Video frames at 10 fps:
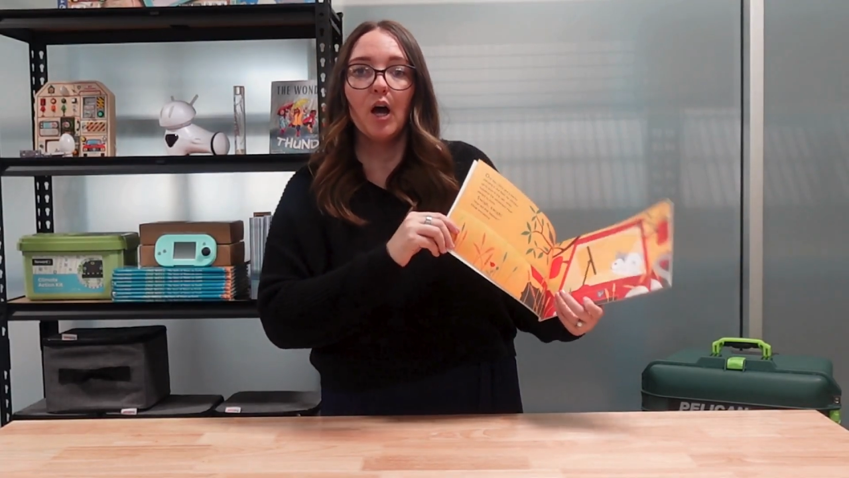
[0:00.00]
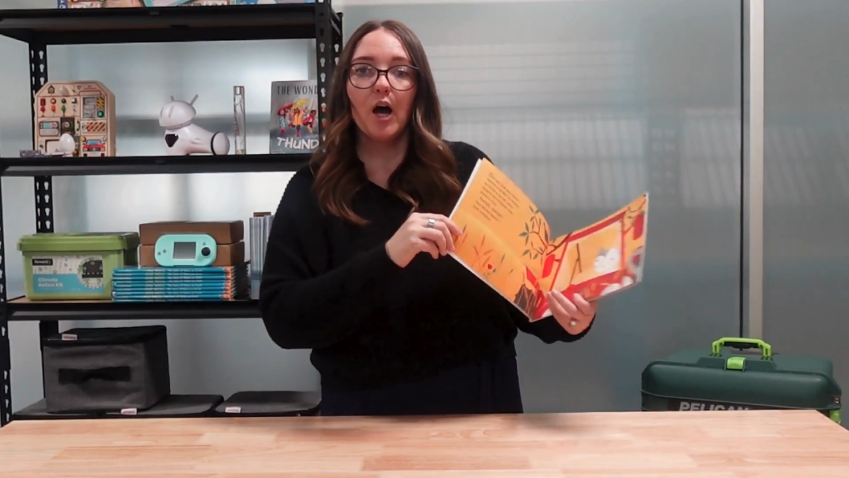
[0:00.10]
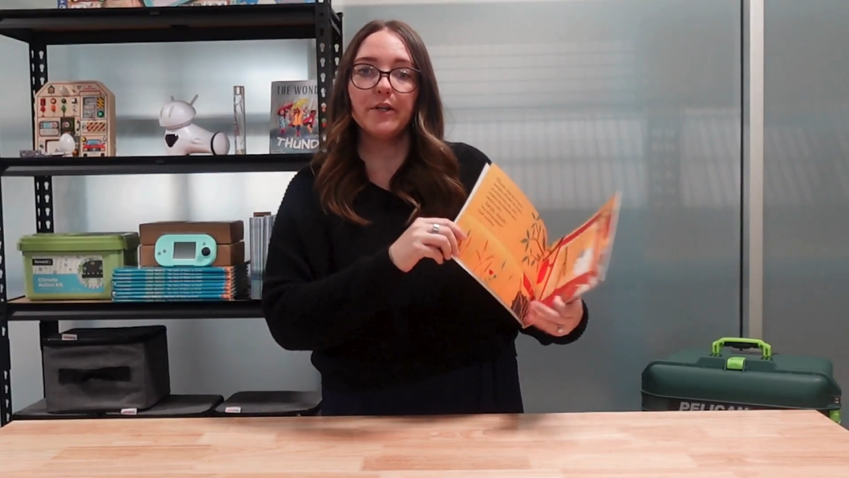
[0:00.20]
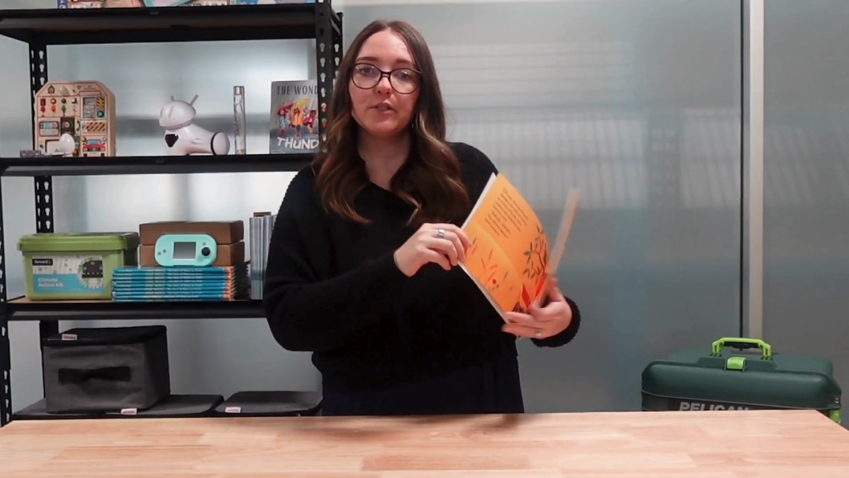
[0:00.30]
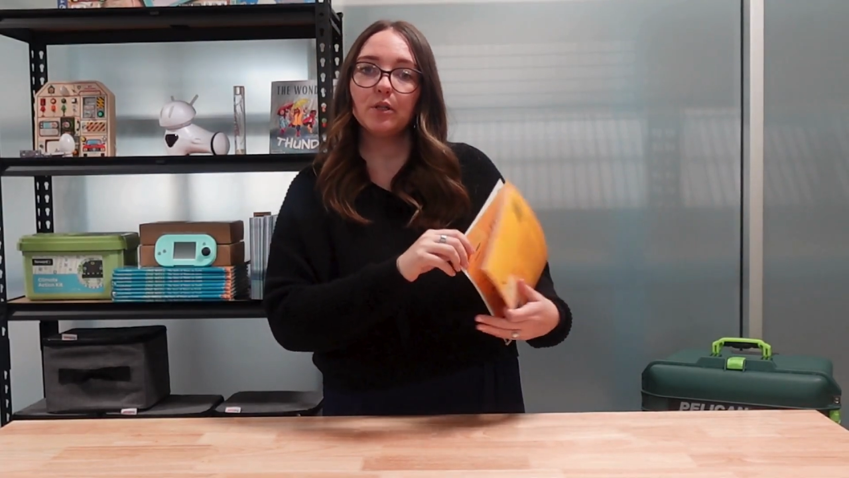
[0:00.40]

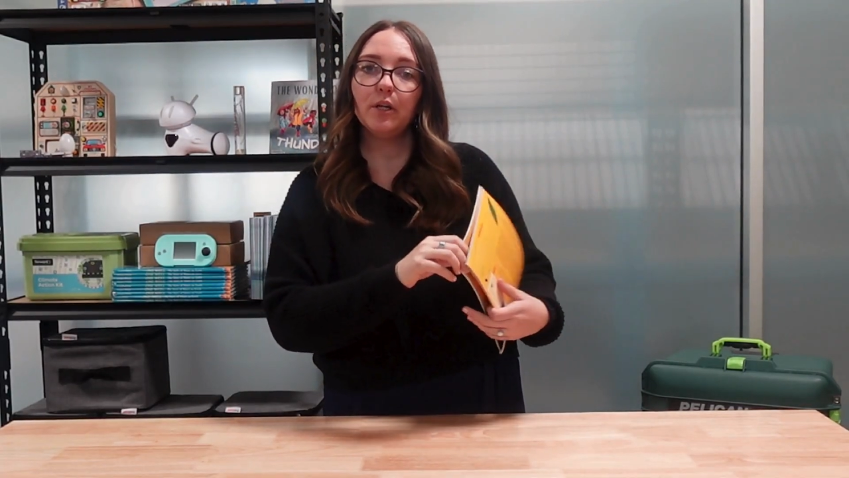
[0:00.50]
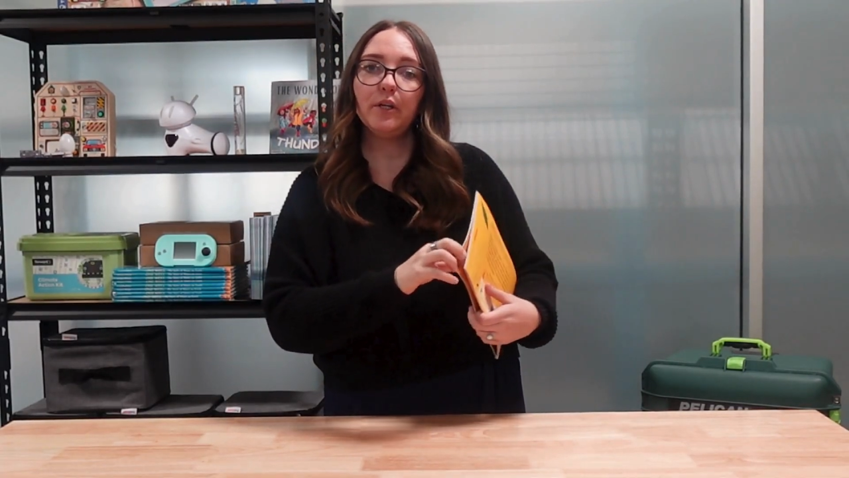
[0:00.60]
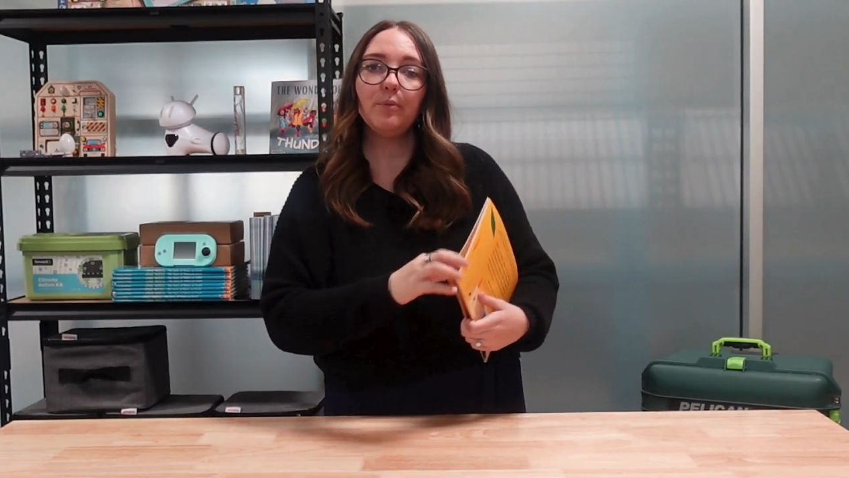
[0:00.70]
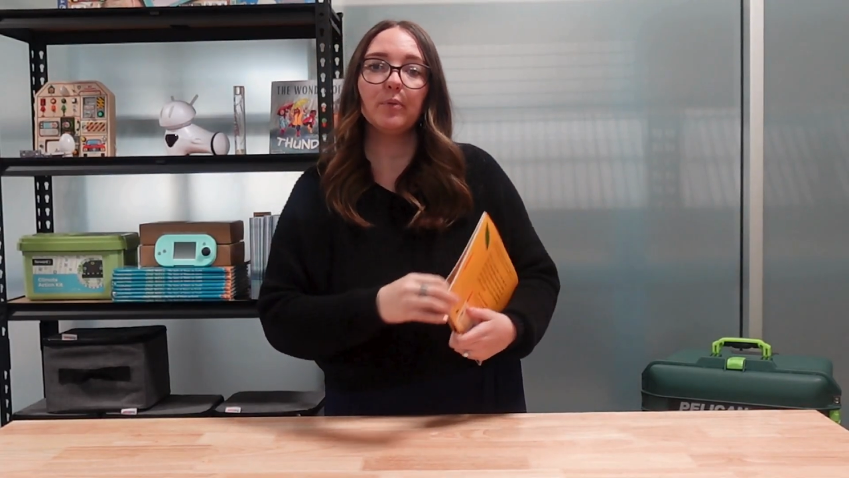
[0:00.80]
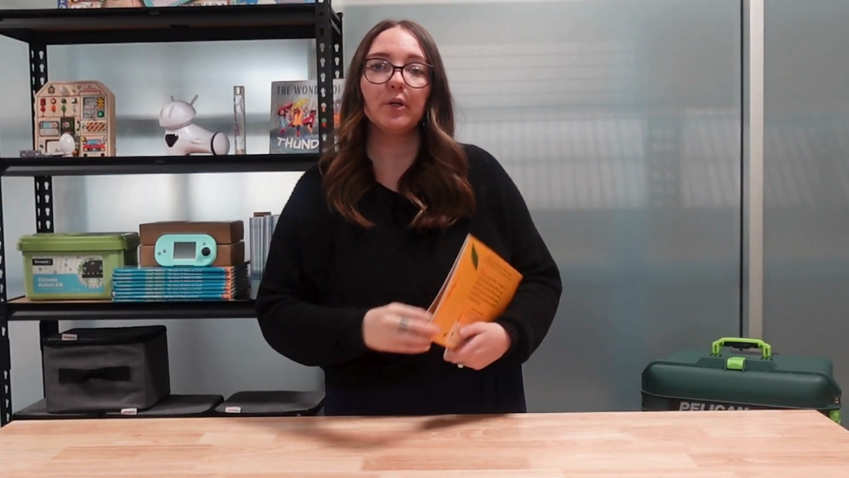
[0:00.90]
Oscar and
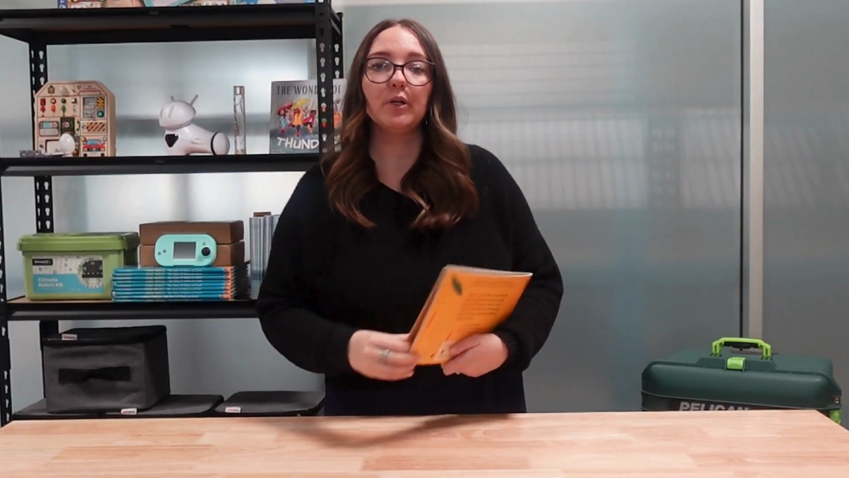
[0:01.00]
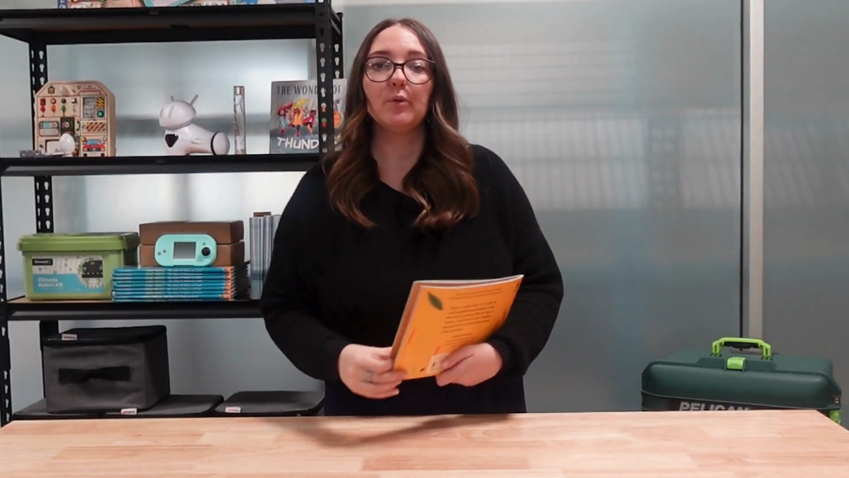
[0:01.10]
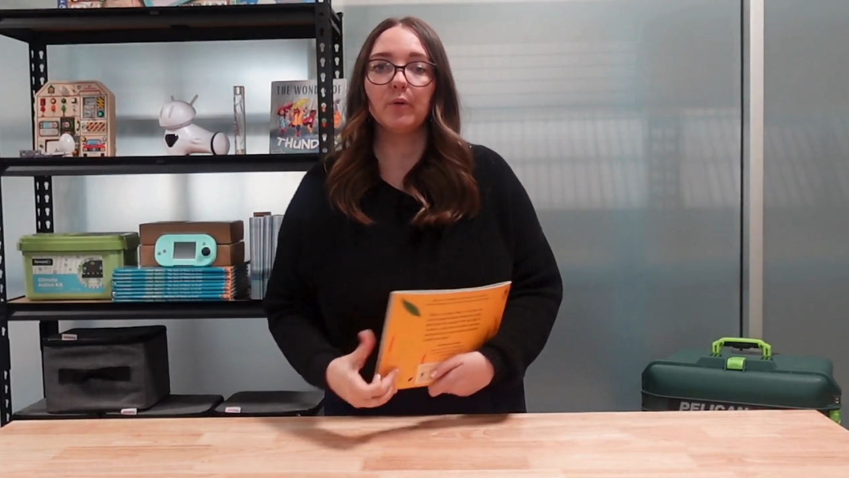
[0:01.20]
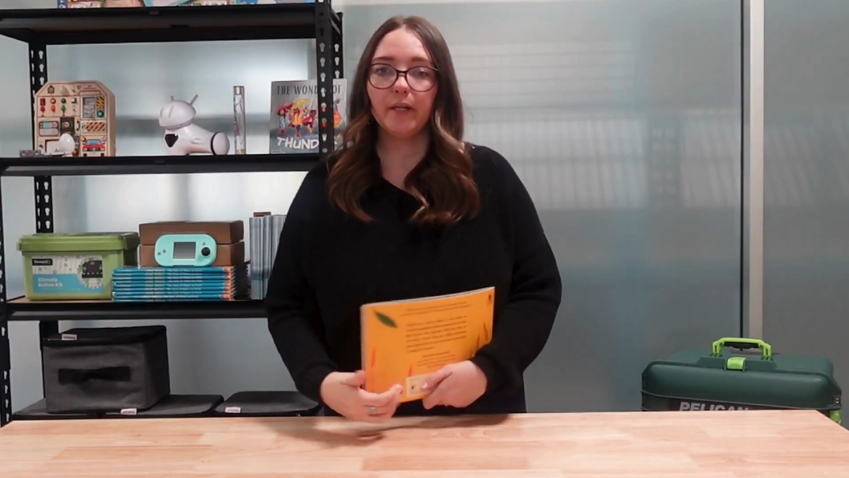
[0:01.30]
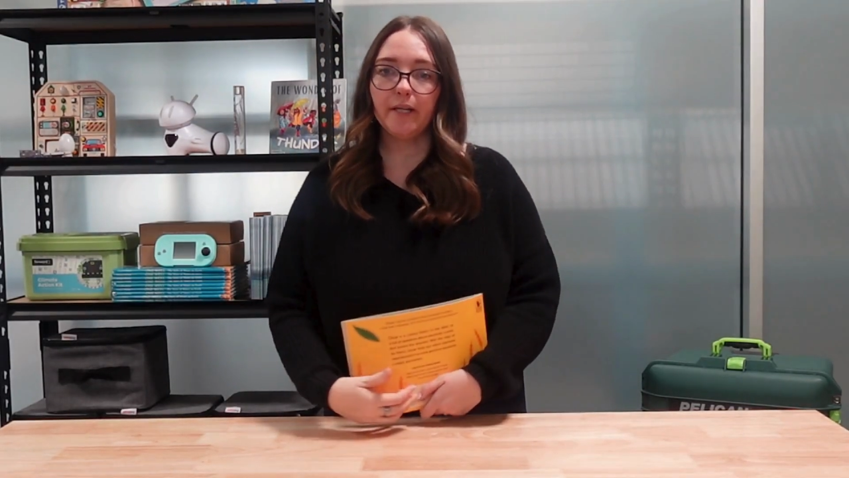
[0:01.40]
the Bird
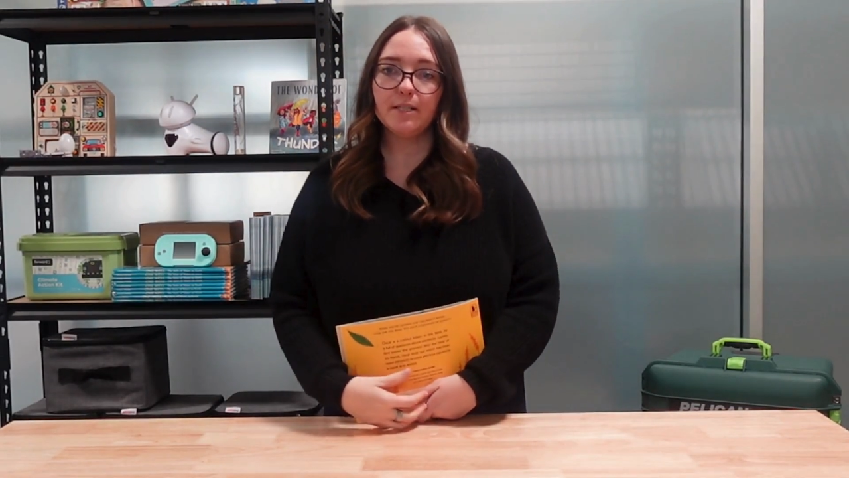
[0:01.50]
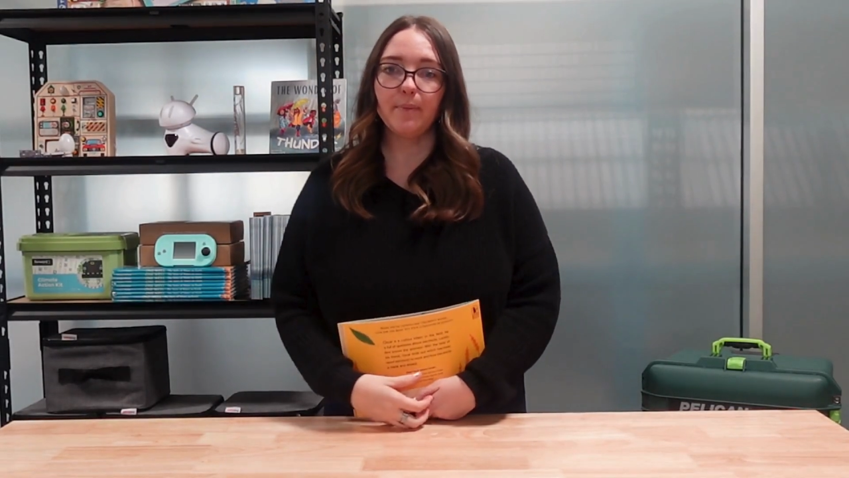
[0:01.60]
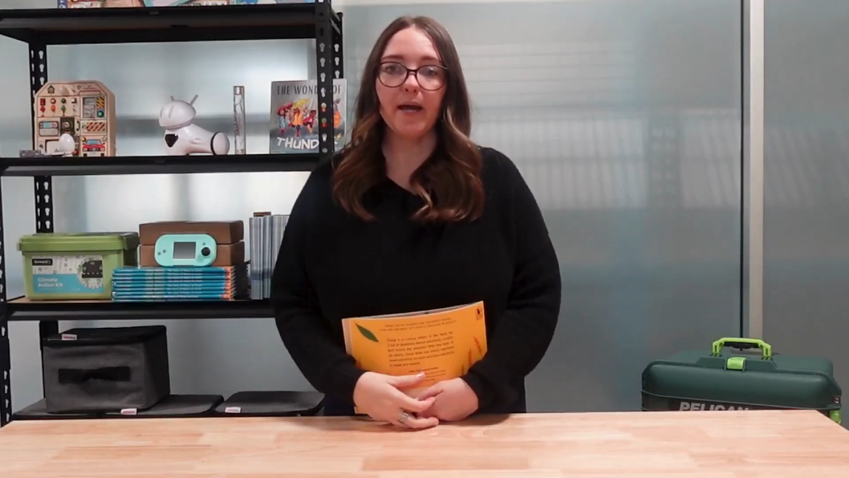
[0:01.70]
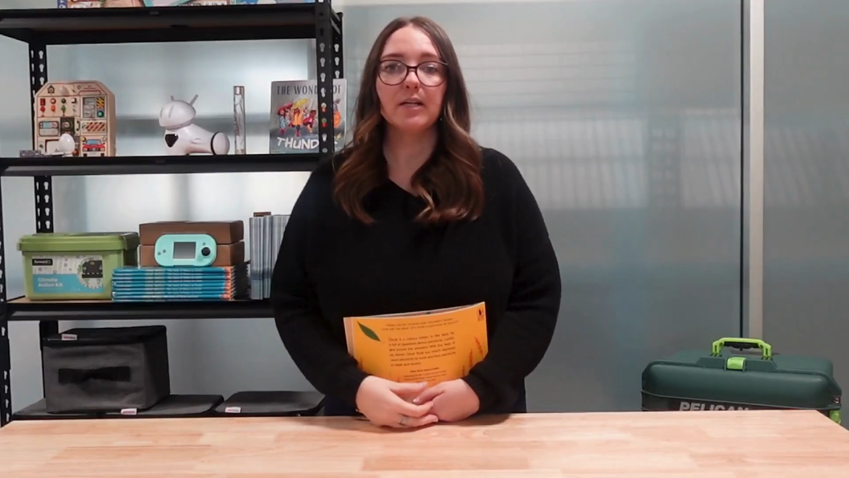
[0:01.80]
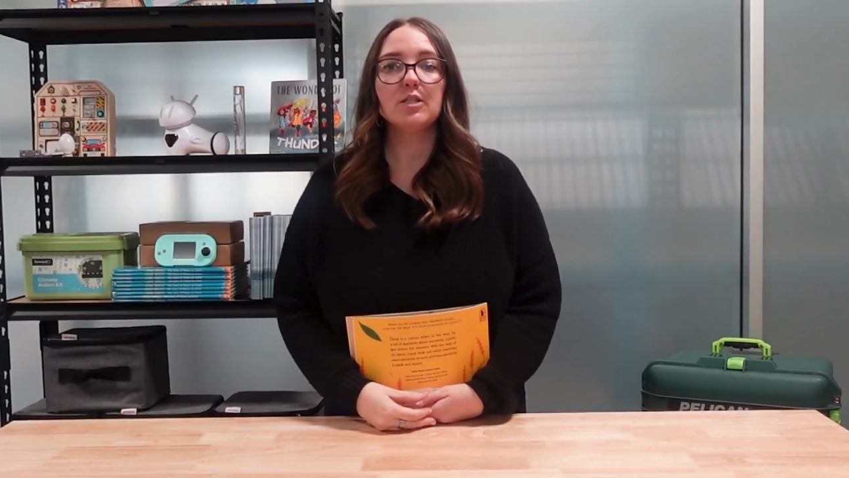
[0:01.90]
relates back